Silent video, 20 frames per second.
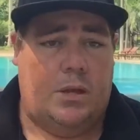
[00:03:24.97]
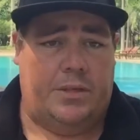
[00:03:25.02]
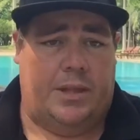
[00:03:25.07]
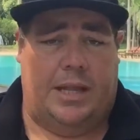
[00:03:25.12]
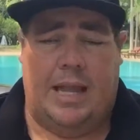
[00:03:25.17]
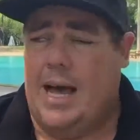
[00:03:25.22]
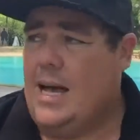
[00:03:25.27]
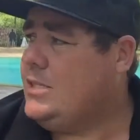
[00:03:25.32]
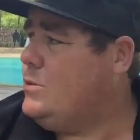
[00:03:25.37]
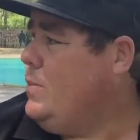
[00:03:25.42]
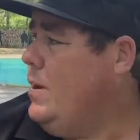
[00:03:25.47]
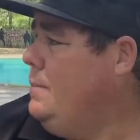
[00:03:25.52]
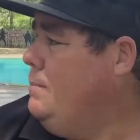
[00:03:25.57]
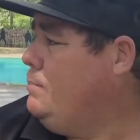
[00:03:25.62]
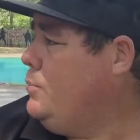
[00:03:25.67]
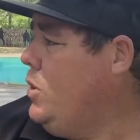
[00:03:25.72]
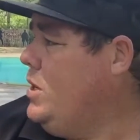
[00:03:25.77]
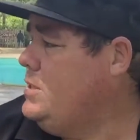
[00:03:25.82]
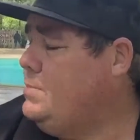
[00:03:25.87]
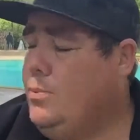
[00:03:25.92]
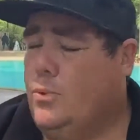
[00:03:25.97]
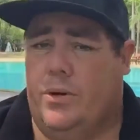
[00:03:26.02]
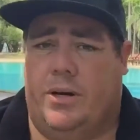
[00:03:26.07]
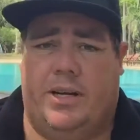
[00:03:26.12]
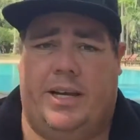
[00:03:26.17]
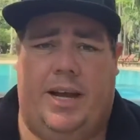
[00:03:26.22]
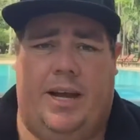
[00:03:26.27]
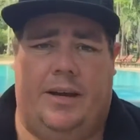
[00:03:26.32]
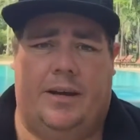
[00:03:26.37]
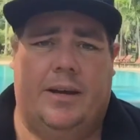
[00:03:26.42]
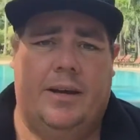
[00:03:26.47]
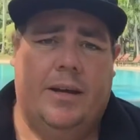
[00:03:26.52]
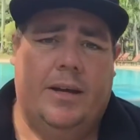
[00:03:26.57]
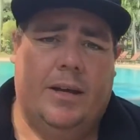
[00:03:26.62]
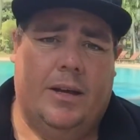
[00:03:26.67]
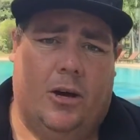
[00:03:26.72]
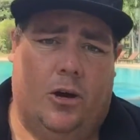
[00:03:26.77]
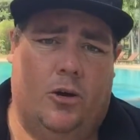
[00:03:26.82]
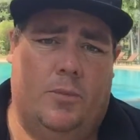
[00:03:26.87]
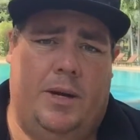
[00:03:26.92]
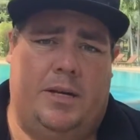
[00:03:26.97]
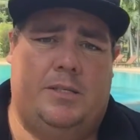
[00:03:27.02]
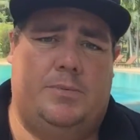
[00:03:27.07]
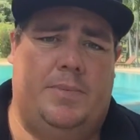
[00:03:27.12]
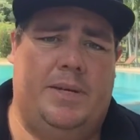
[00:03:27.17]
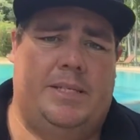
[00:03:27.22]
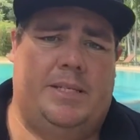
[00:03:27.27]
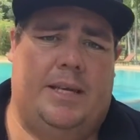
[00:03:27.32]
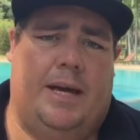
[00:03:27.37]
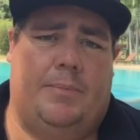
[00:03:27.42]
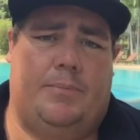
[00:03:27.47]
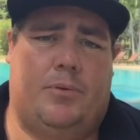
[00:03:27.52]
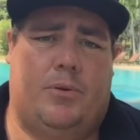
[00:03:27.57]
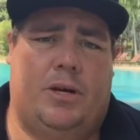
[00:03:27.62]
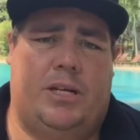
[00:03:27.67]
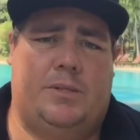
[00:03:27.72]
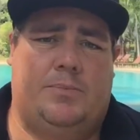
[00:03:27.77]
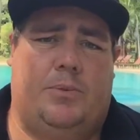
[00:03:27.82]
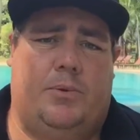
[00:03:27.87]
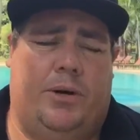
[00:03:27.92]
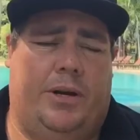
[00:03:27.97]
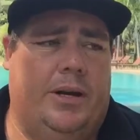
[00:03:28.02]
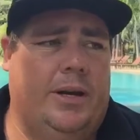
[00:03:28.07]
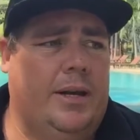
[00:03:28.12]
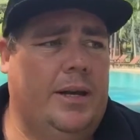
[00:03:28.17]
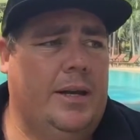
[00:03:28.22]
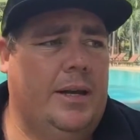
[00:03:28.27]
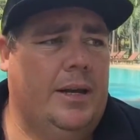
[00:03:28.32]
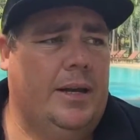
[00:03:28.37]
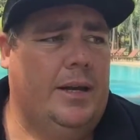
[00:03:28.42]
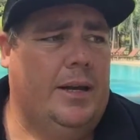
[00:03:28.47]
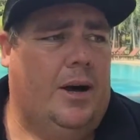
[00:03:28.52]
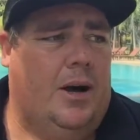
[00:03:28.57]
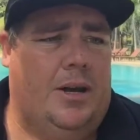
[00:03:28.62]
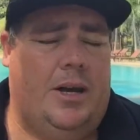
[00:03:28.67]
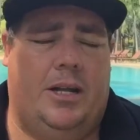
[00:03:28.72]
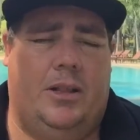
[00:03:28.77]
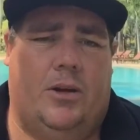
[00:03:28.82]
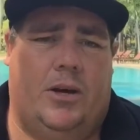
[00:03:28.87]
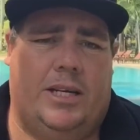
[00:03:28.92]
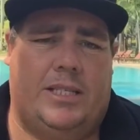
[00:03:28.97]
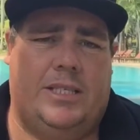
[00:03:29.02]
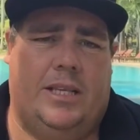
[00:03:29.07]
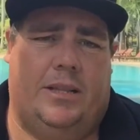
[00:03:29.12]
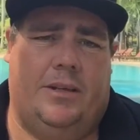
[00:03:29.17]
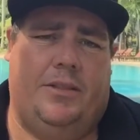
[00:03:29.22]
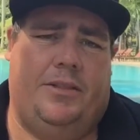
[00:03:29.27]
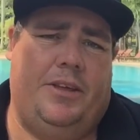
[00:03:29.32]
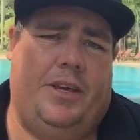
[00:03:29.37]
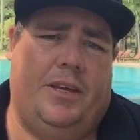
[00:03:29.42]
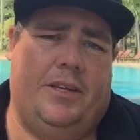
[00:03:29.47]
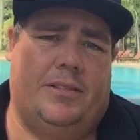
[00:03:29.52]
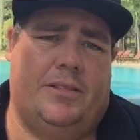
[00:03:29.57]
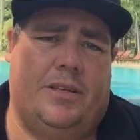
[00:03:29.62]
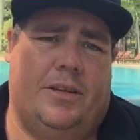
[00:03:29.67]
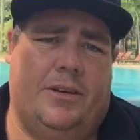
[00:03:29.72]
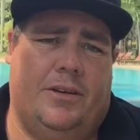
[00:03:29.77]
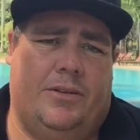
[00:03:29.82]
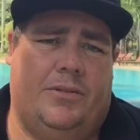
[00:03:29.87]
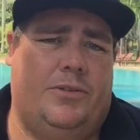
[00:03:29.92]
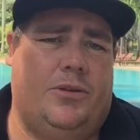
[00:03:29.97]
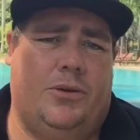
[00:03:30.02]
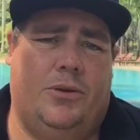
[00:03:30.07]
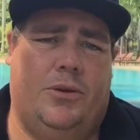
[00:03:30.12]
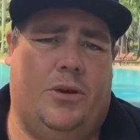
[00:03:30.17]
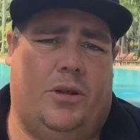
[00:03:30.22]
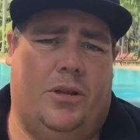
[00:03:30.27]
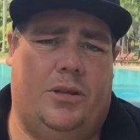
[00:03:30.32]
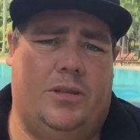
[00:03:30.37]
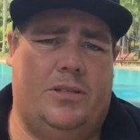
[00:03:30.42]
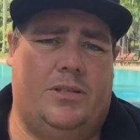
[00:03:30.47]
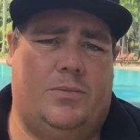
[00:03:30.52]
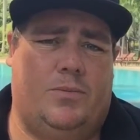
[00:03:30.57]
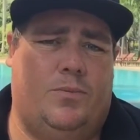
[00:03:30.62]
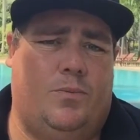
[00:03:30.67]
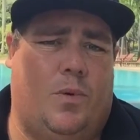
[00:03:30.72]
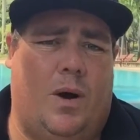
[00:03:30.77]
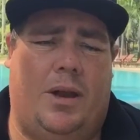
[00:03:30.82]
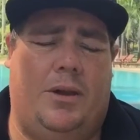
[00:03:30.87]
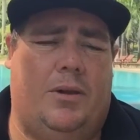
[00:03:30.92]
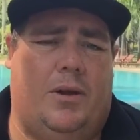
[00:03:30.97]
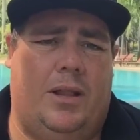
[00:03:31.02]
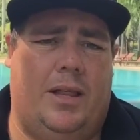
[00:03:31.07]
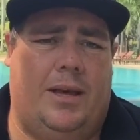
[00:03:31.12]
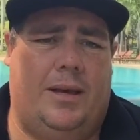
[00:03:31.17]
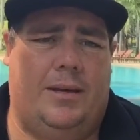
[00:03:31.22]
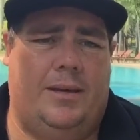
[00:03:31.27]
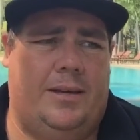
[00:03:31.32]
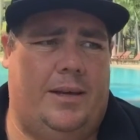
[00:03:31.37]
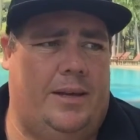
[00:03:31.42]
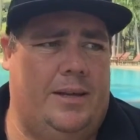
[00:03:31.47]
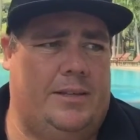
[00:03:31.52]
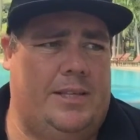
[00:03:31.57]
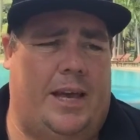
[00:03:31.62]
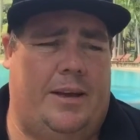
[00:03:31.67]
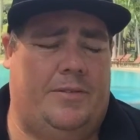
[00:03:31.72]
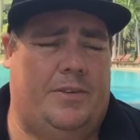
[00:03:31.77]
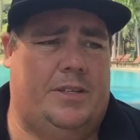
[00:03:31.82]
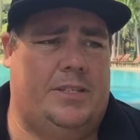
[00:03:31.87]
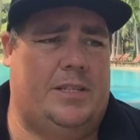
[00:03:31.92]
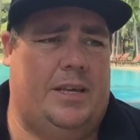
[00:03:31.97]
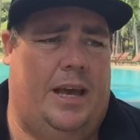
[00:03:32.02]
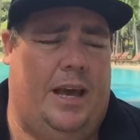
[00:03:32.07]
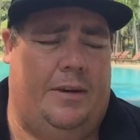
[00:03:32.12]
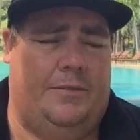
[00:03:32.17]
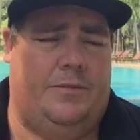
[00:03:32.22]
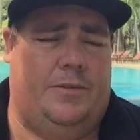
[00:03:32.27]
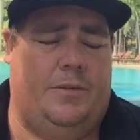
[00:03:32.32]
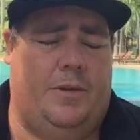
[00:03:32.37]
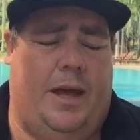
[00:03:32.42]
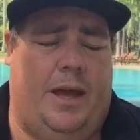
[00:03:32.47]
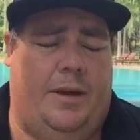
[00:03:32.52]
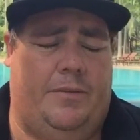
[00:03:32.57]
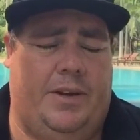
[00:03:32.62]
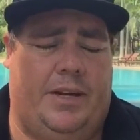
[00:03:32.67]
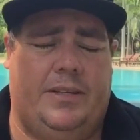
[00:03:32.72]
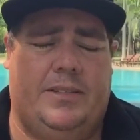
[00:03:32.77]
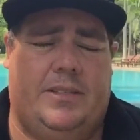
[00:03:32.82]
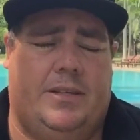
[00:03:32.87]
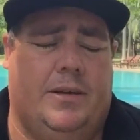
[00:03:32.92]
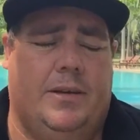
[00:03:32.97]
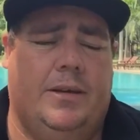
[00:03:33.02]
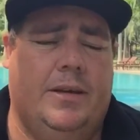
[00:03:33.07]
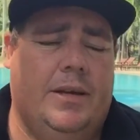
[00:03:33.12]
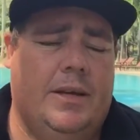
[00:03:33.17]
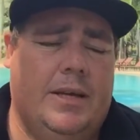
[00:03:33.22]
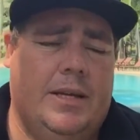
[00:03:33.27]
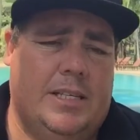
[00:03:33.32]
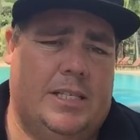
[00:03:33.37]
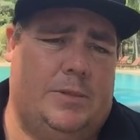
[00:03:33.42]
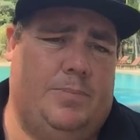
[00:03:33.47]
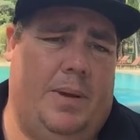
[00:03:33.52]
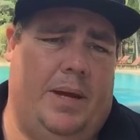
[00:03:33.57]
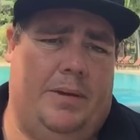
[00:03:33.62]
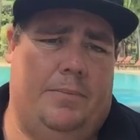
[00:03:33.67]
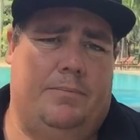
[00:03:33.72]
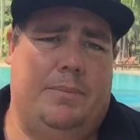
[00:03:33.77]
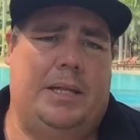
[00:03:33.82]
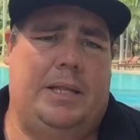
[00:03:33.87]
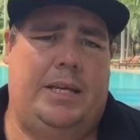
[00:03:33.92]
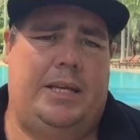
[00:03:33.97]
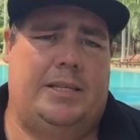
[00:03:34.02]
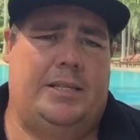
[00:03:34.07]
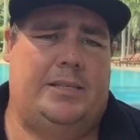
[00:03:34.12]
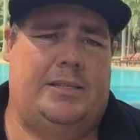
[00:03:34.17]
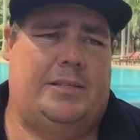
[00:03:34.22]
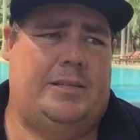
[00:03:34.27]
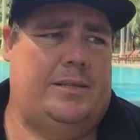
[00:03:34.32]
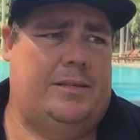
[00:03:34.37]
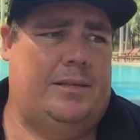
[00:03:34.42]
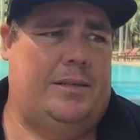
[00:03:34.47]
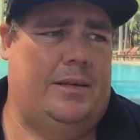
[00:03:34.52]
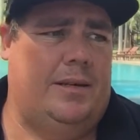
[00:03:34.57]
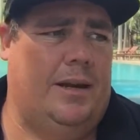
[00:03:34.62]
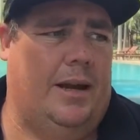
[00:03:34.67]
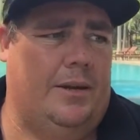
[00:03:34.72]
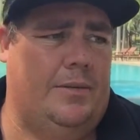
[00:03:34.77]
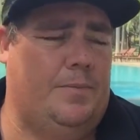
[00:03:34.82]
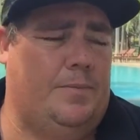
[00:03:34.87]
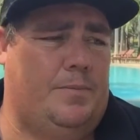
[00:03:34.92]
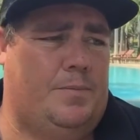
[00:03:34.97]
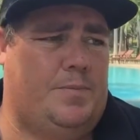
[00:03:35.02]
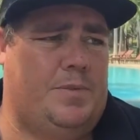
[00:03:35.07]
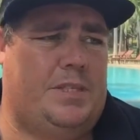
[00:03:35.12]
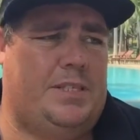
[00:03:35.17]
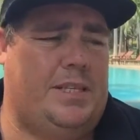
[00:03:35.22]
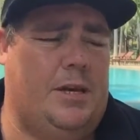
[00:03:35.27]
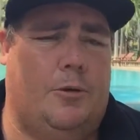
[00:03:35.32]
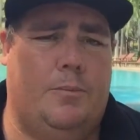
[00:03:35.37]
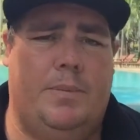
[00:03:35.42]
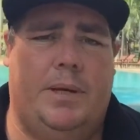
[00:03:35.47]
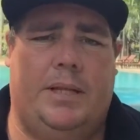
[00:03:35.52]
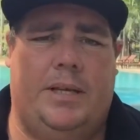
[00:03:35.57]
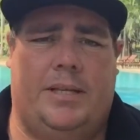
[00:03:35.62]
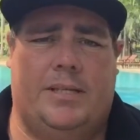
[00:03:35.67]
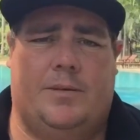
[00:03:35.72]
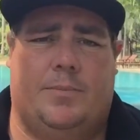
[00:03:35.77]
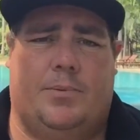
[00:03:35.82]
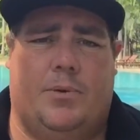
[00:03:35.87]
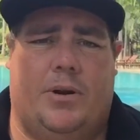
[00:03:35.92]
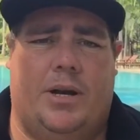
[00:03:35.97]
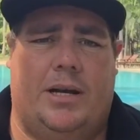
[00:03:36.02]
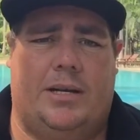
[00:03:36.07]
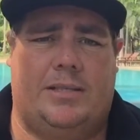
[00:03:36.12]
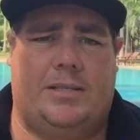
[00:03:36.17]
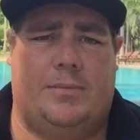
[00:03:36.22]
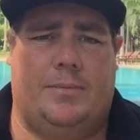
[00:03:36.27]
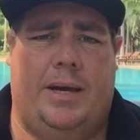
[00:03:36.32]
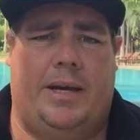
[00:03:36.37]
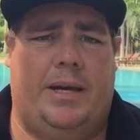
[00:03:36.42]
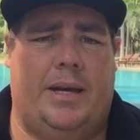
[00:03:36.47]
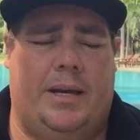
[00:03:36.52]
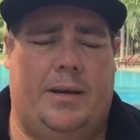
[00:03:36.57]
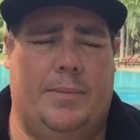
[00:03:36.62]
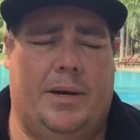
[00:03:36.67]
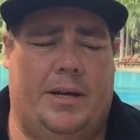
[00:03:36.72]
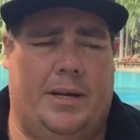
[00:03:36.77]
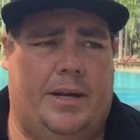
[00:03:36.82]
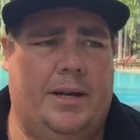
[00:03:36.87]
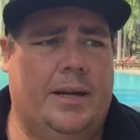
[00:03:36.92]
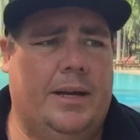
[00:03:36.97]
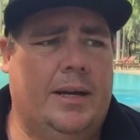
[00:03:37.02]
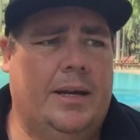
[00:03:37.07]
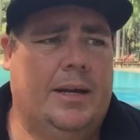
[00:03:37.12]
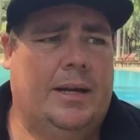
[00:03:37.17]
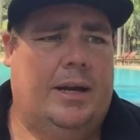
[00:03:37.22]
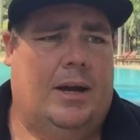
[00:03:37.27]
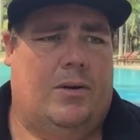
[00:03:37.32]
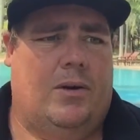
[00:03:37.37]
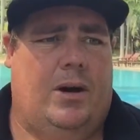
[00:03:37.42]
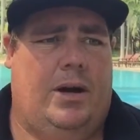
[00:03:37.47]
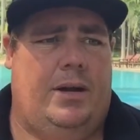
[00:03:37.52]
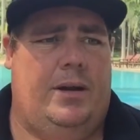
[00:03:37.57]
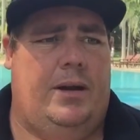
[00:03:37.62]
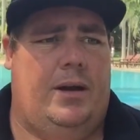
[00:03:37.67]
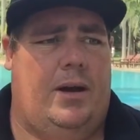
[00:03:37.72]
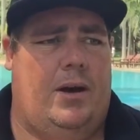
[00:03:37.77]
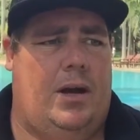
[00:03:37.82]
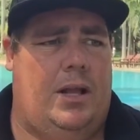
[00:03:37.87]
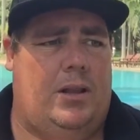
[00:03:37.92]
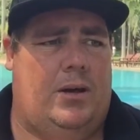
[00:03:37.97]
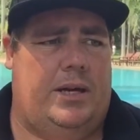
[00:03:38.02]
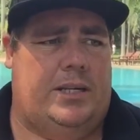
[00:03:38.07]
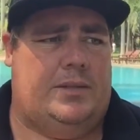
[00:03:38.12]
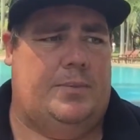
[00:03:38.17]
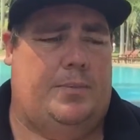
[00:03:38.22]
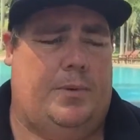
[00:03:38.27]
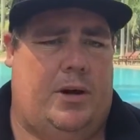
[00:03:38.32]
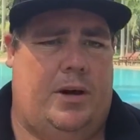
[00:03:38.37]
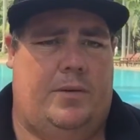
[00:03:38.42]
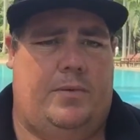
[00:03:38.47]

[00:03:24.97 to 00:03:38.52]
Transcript: the last one, price point. Again, I almost missed that, price point. I don't like selling things that are $2, $1, and having to spend millions, sell millions of products to make any money. All right, I like to